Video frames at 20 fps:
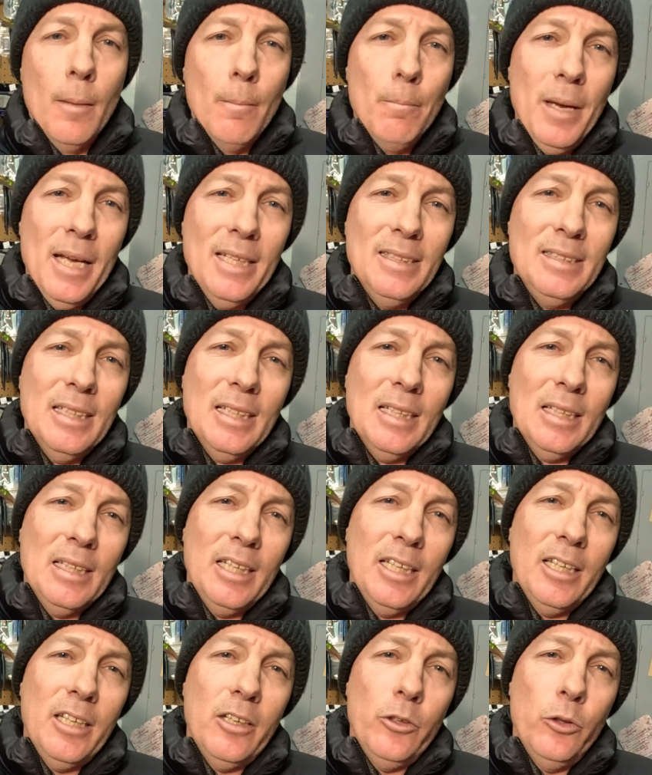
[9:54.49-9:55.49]

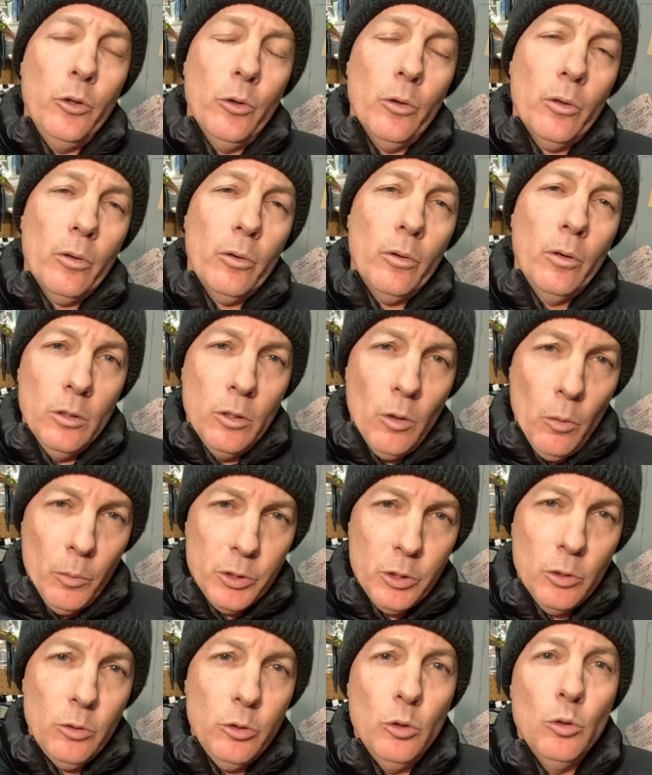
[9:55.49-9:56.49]
basically you're going
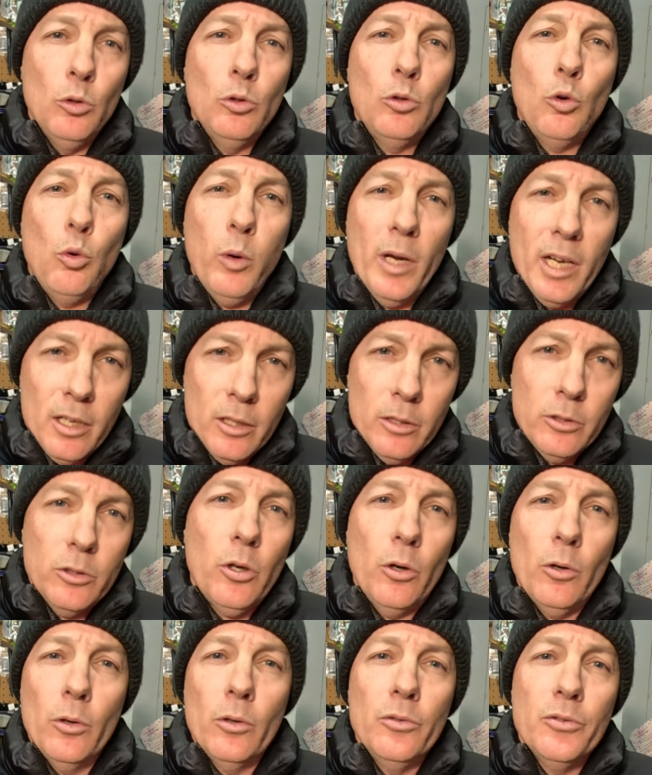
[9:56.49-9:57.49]
to do quick
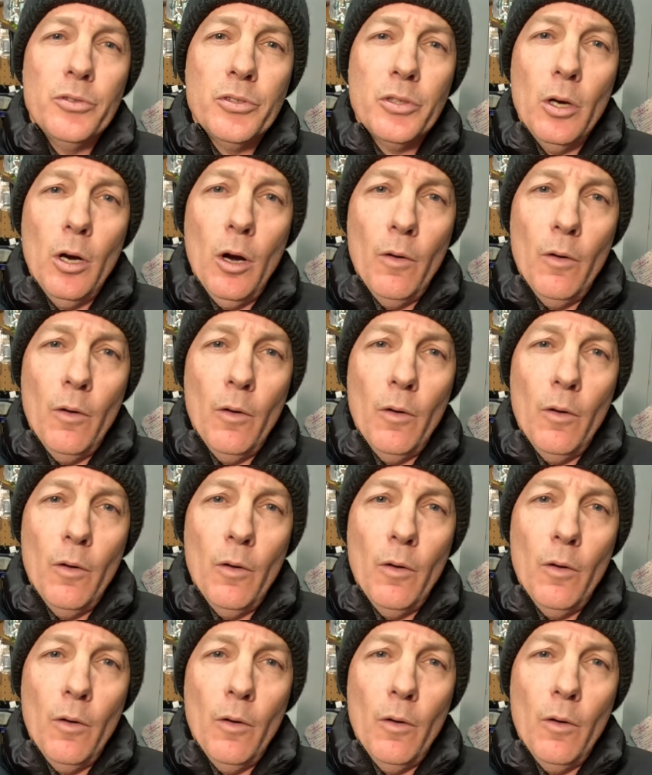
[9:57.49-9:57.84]
turns